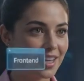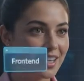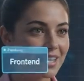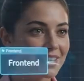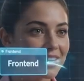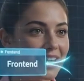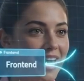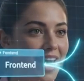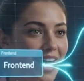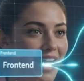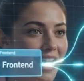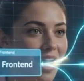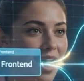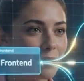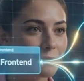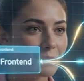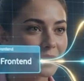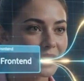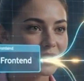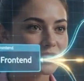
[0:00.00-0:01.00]
The AI
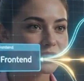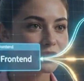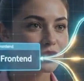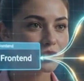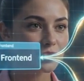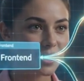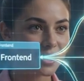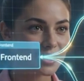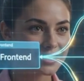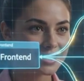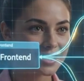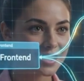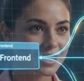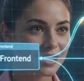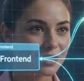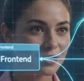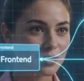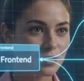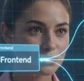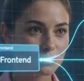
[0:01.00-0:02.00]
begins
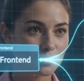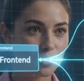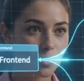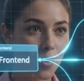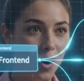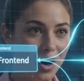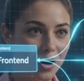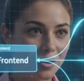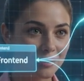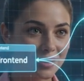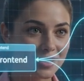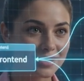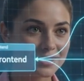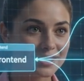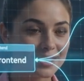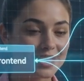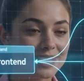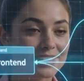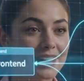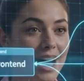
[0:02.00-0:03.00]
translating those requirements
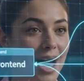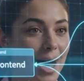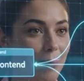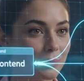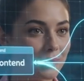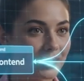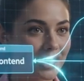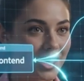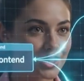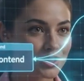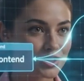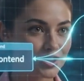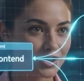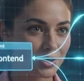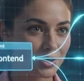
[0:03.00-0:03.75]
into application